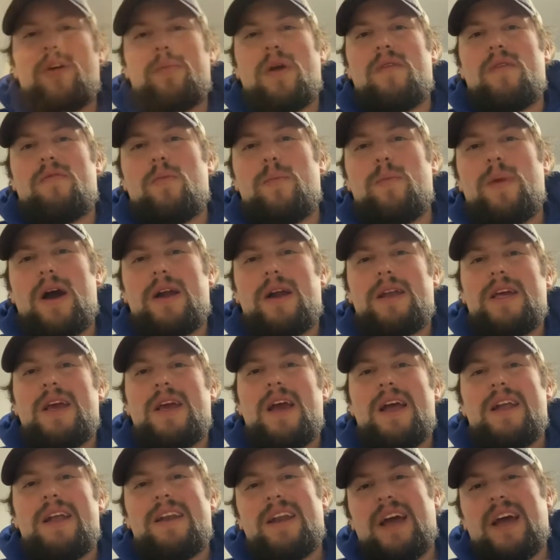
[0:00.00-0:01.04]
everybody?
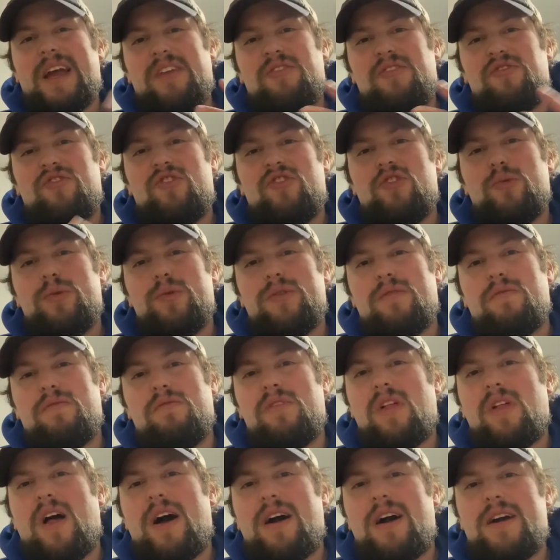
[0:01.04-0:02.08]
Night two of the
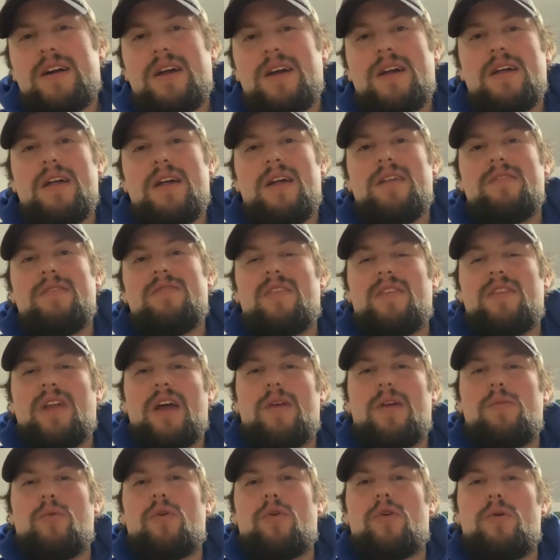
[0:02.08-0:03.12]
vlog.
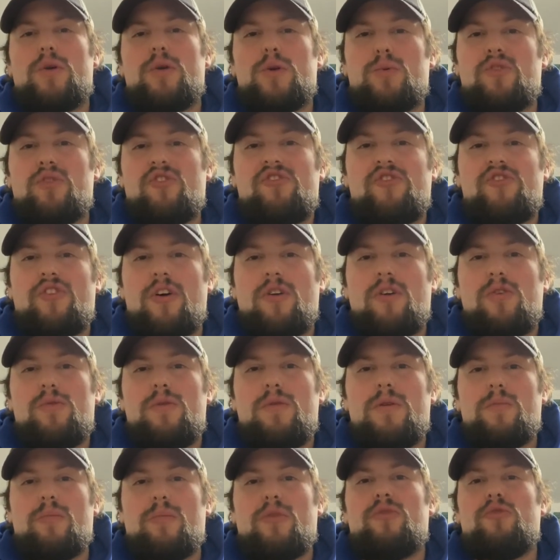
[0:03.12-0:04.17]
Tonight, we're going to a
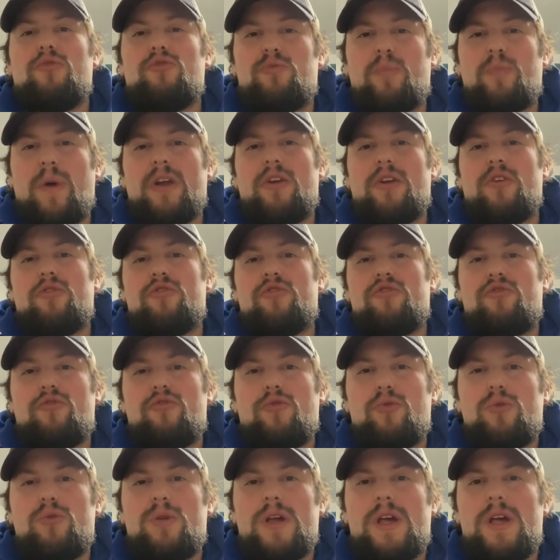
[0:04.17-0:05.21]
show produced by yours
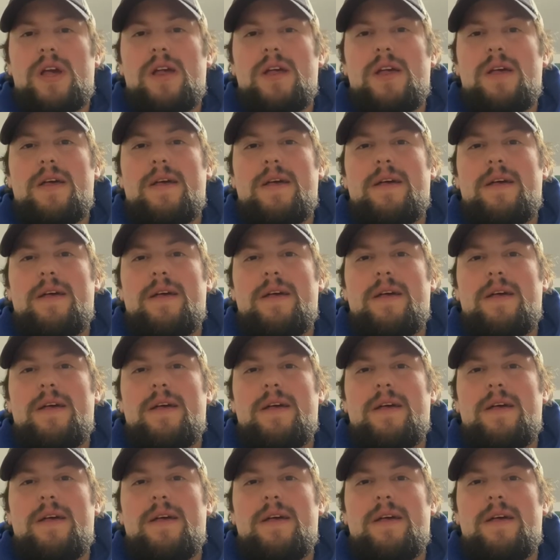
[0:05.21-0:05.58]
truly.